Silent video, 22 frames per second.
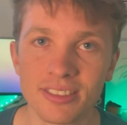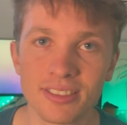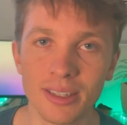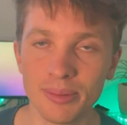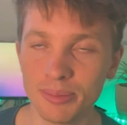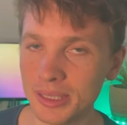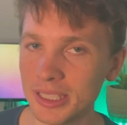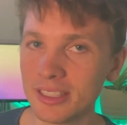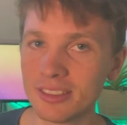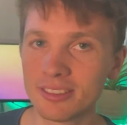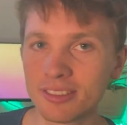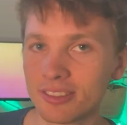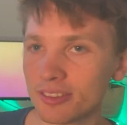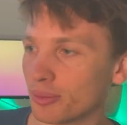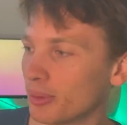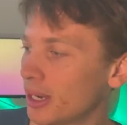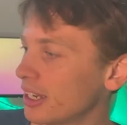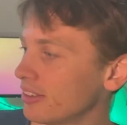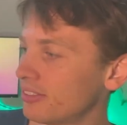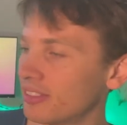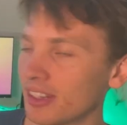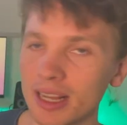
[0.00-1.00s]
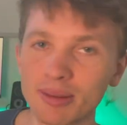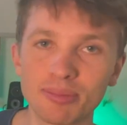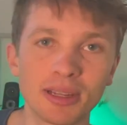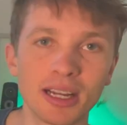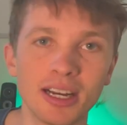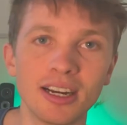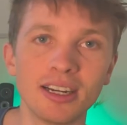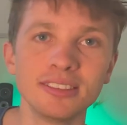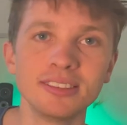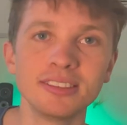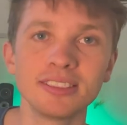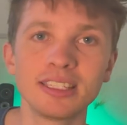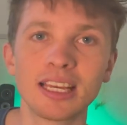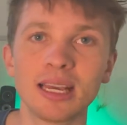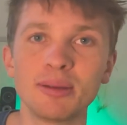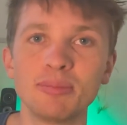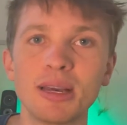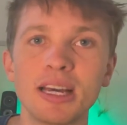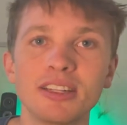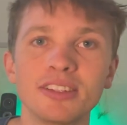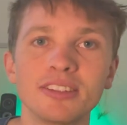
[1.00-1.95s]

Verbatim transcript: I mean, this is my card and came out